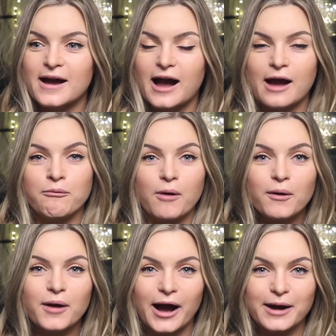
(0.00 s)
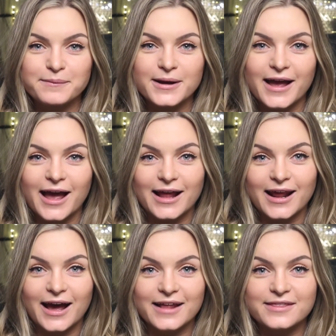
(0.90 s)
I woke up and
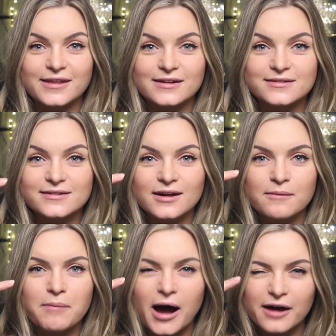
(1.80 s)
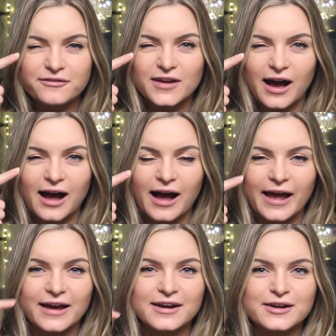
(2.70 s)
had this puffy
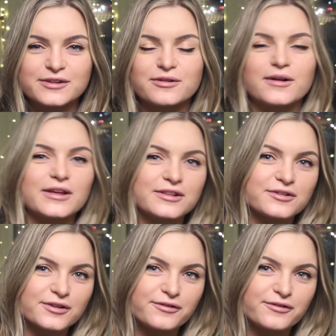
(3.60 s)
eye. So I'll insert a